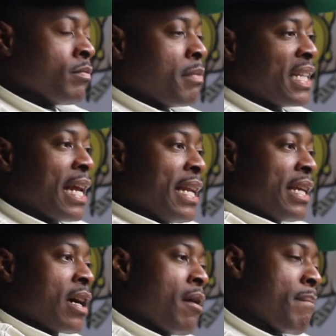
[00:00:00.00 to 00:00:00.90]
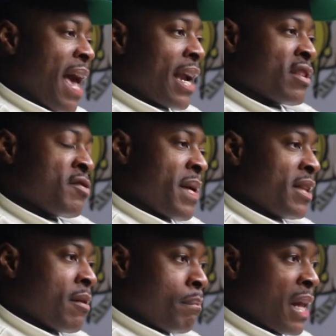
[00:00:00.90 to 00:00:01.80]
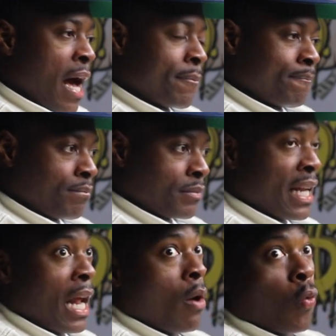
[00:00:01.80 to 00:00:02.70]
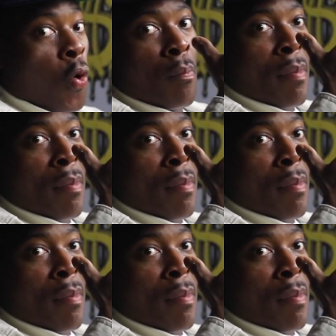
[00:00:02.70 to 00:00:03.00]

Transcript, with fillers: but then he come back and spin the block, and I roll